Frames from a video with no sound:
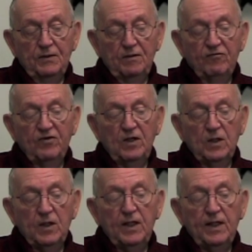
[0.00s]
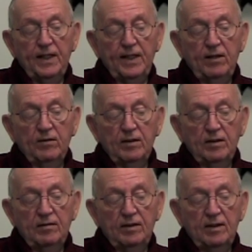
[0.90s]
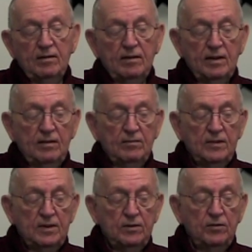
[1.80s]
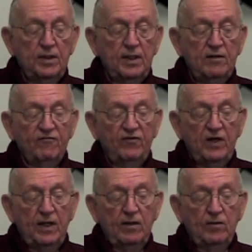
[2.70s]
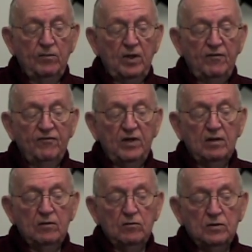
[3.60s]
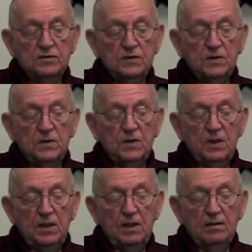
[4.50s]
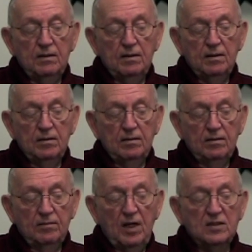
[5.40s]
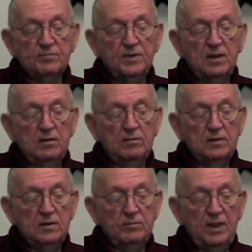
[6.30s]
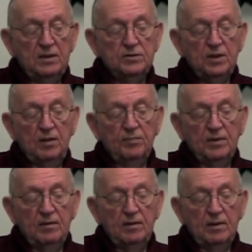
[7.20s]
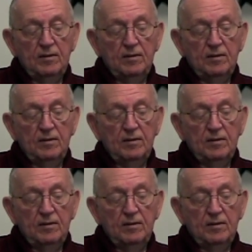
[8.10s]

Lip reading: they finally got it out. And then during that fire, my father was in the hospital in bad shape in